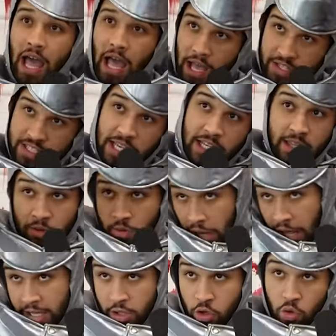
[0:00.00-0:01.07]
I
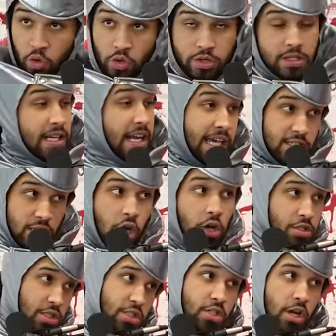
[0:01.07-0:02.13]
Googled the next closest